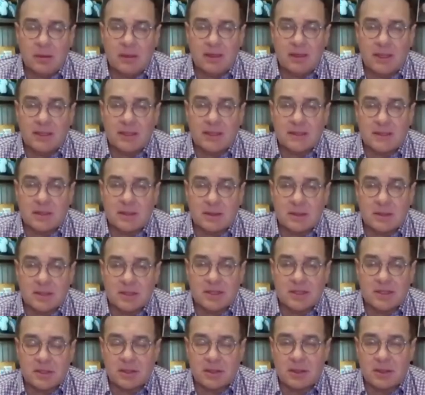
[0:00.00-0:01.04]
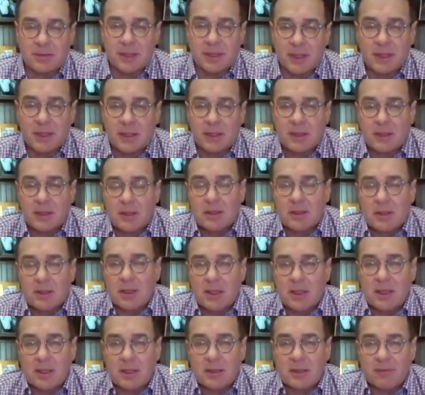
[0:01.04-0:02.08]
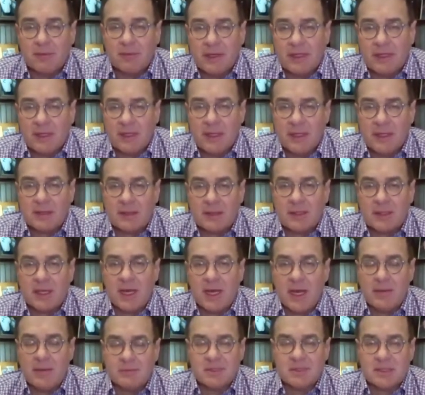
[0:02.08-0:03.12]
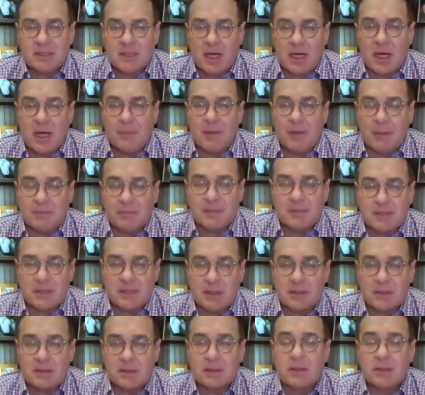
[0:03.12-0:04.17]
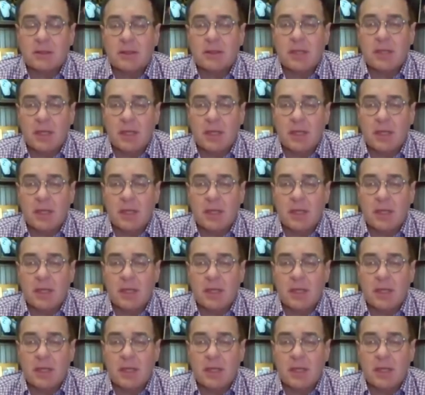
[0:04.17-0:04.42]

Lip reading: things that are disturbing. If we take the GameStop episode,